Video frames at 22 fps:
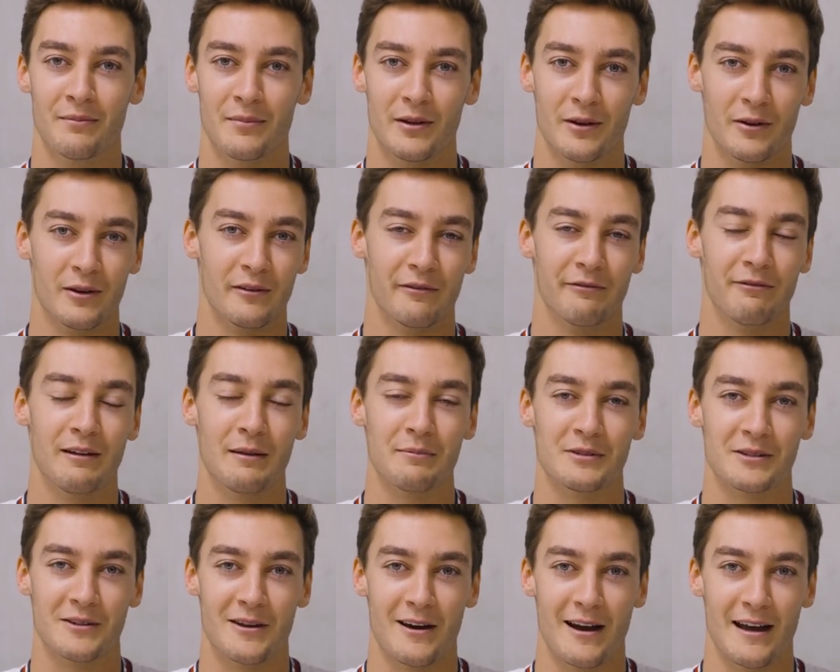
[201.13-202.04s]
But on the
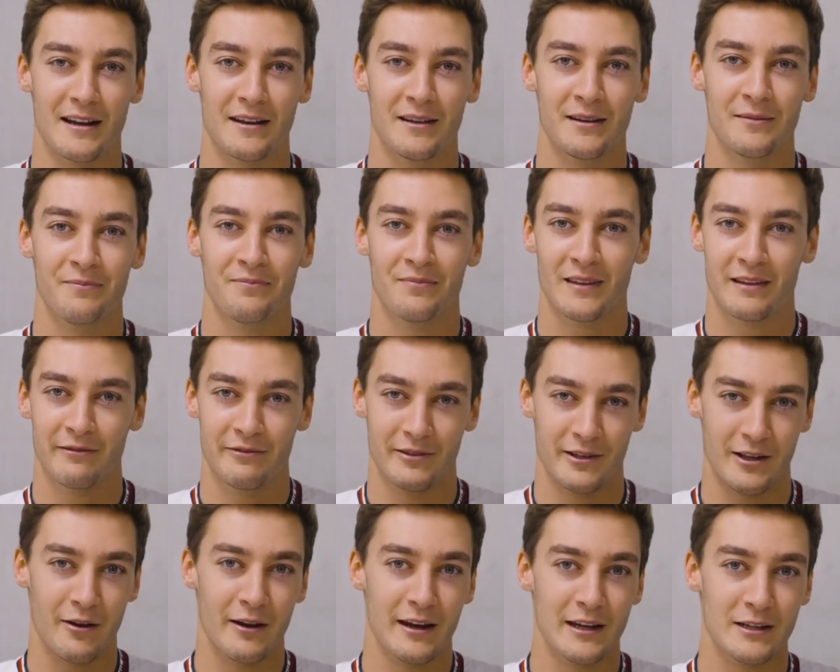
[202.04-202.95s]
flip side, if
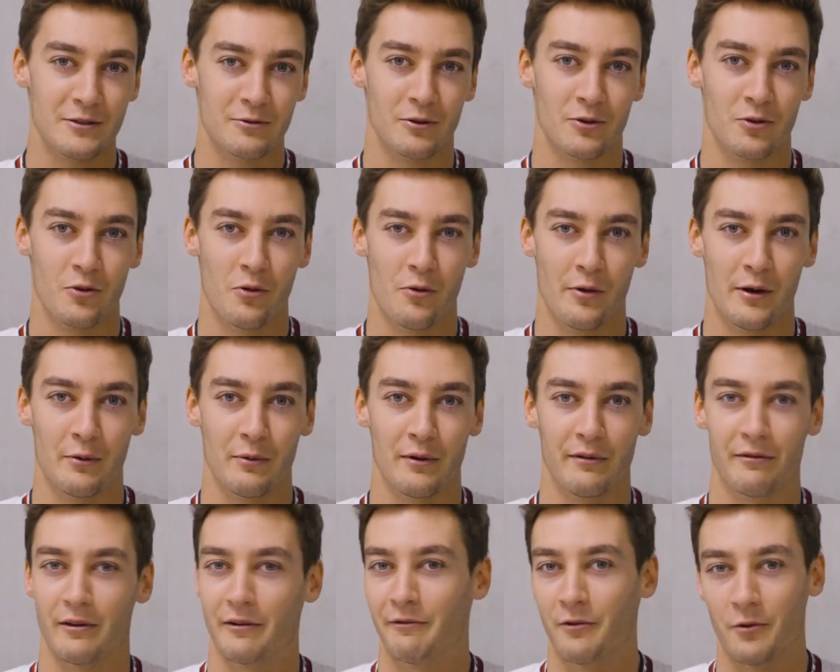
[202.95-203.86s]
you're going into a corner
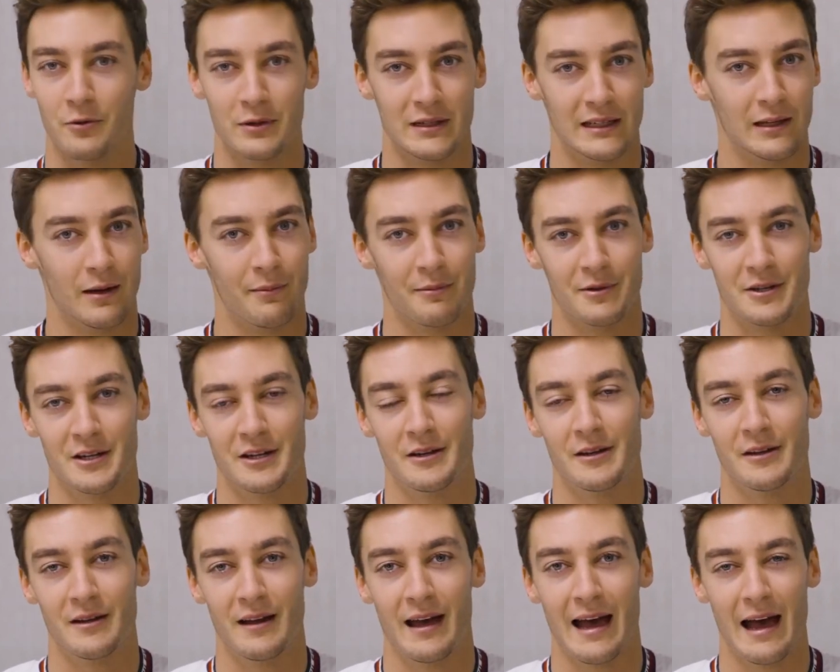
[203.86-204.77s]
with a 40
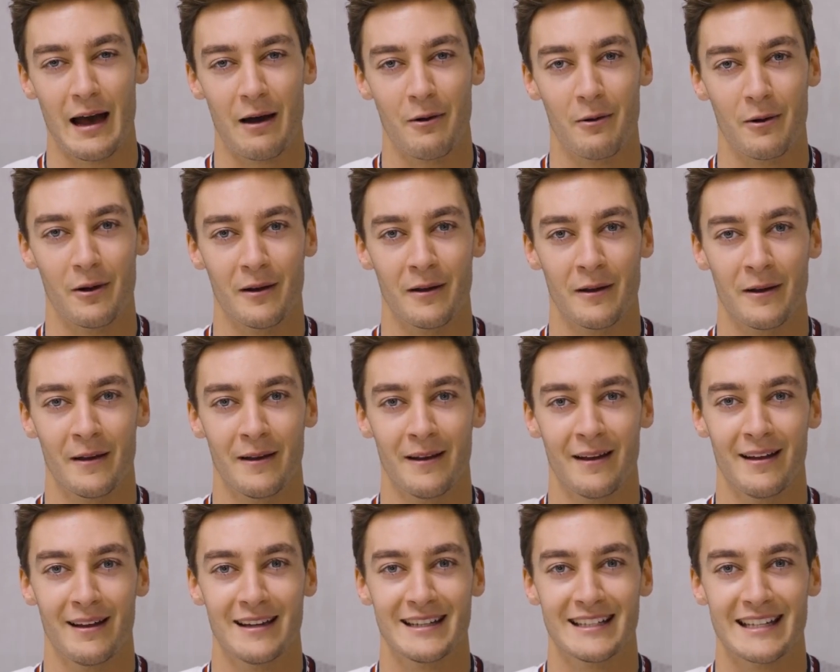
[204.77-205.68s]
km/h
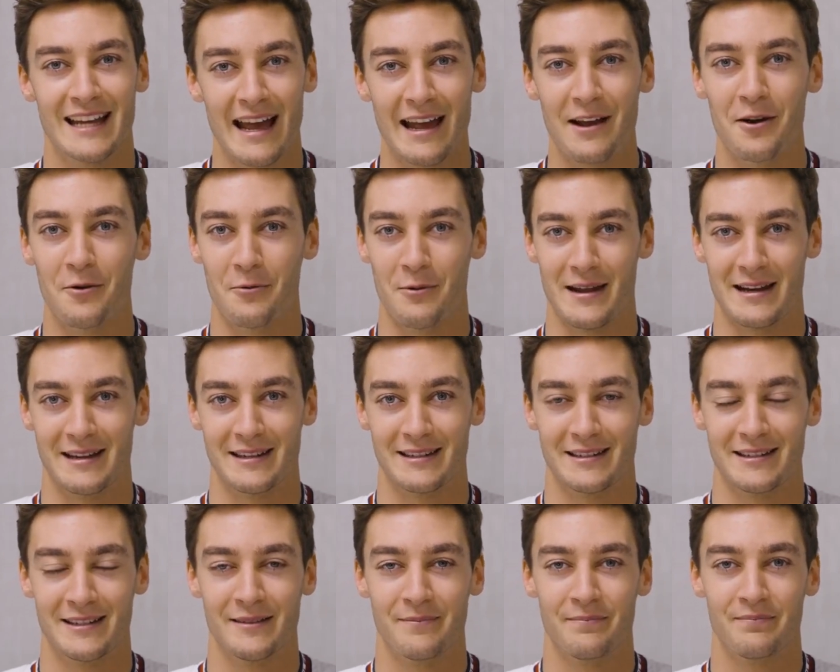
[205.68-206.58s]

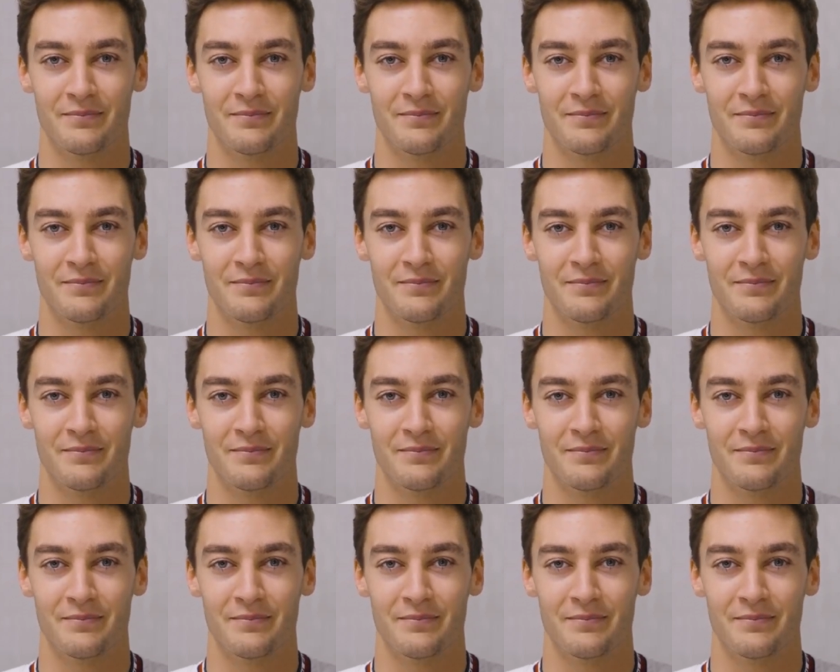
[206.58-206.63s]
tailwind,